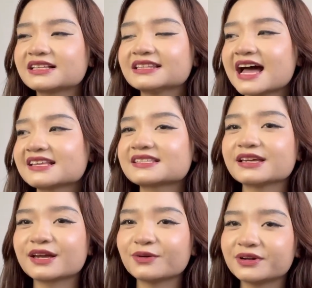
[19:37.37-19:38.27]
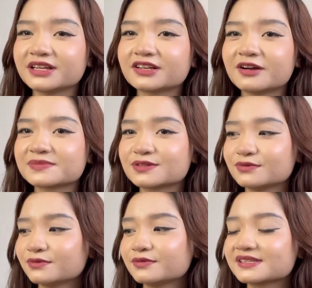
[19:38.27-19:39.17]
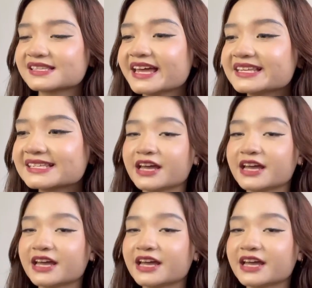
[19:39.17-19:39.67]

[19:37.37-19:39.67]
classic when it comes to scents.